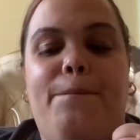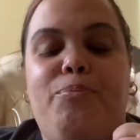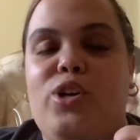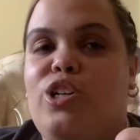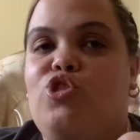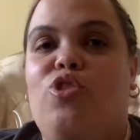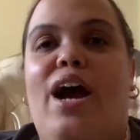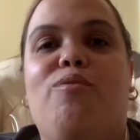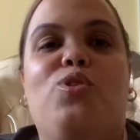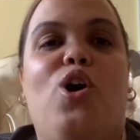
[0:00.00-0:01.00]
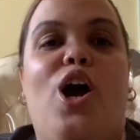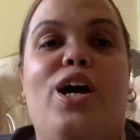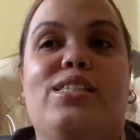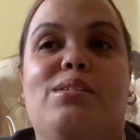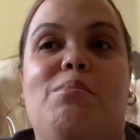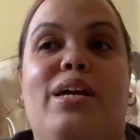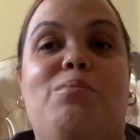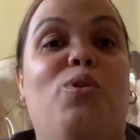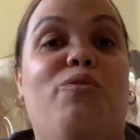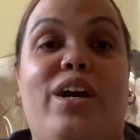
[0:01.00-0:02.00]
going to try real hard to make
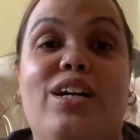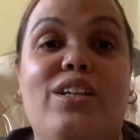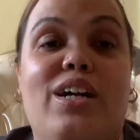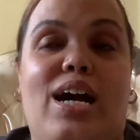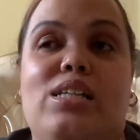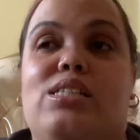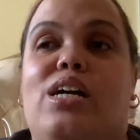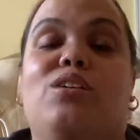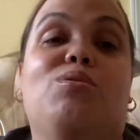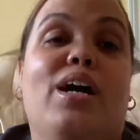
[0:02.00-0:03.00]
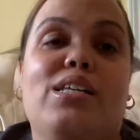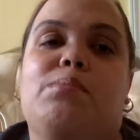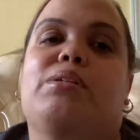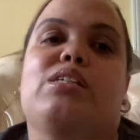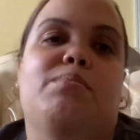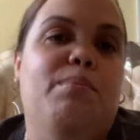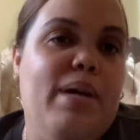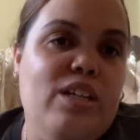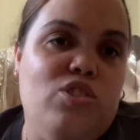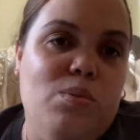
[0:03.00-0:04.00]
more regular content. You guys, please be
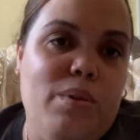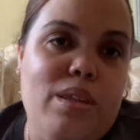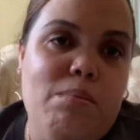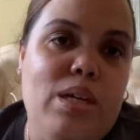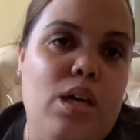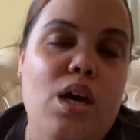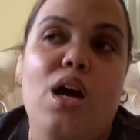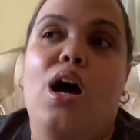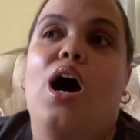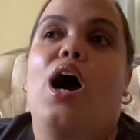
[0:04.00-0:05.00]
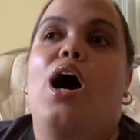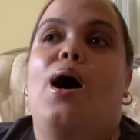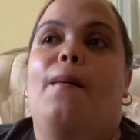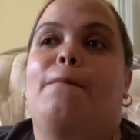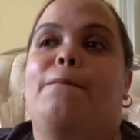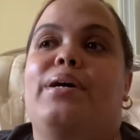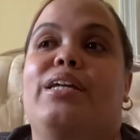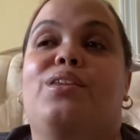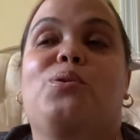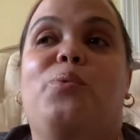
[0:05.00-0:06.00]
patient with me. Um, but
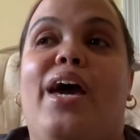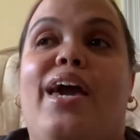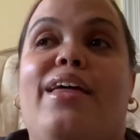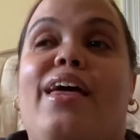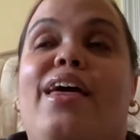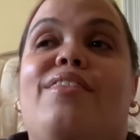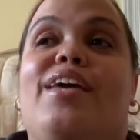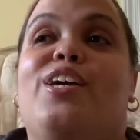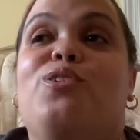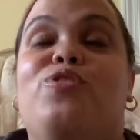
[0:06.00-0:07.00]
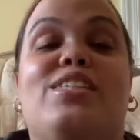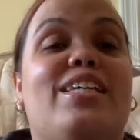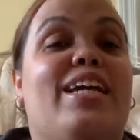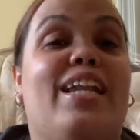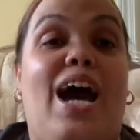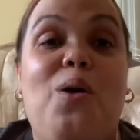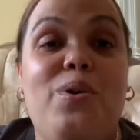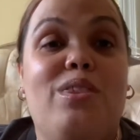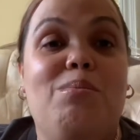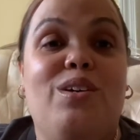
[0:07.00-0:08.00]
either way, thank you for sticking out
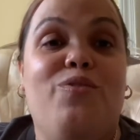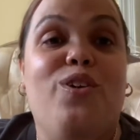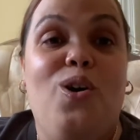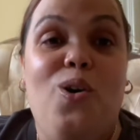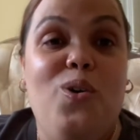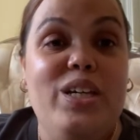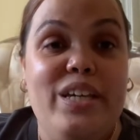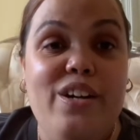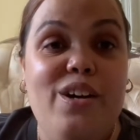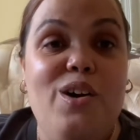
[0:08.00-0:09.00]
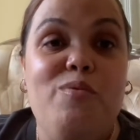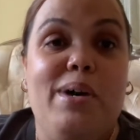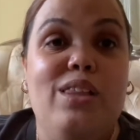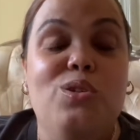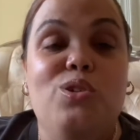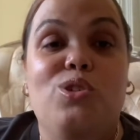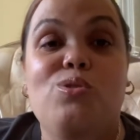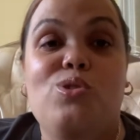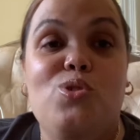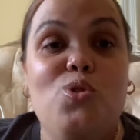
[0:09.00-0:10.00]
with me for a whole year of my little
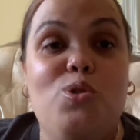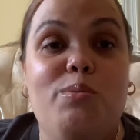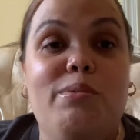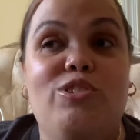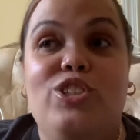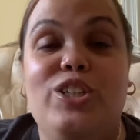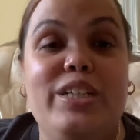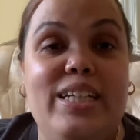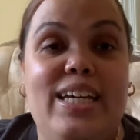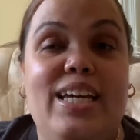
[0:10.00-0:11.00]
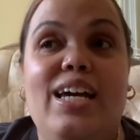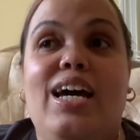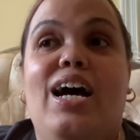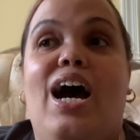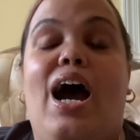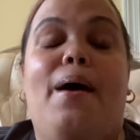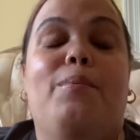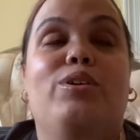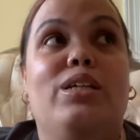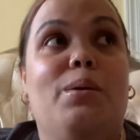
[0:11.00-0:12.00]
YouTube journey. I
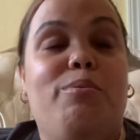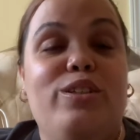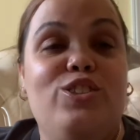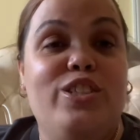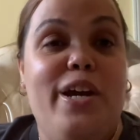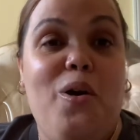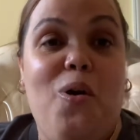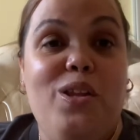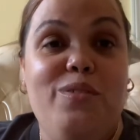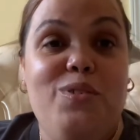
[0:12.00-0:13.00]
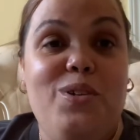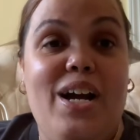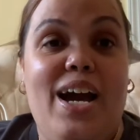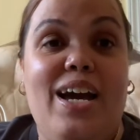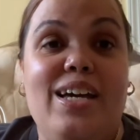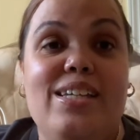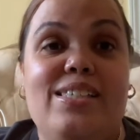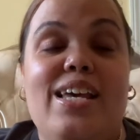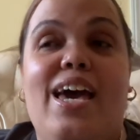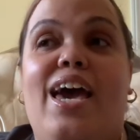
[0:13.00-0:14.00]
really appreciate all of you guys
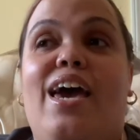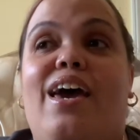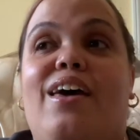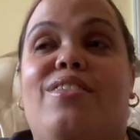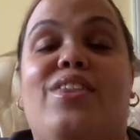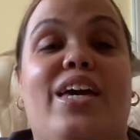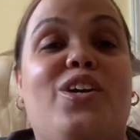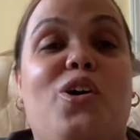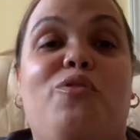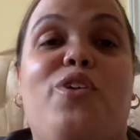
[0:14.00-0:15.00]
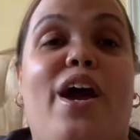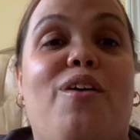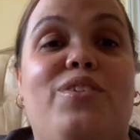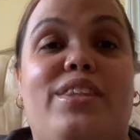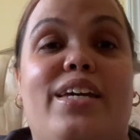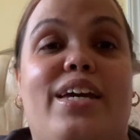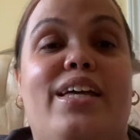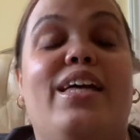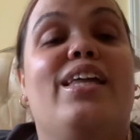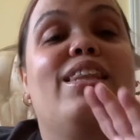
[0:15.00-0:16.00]
and thank y'all for everything.
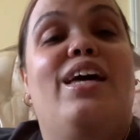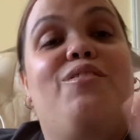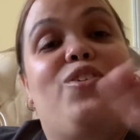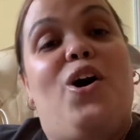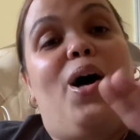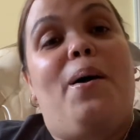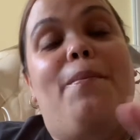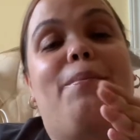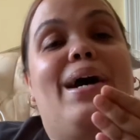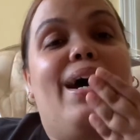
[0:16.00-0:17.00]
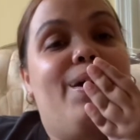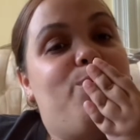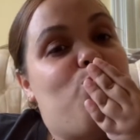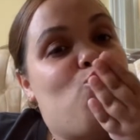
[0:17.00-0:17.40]
Love y'all. Bye.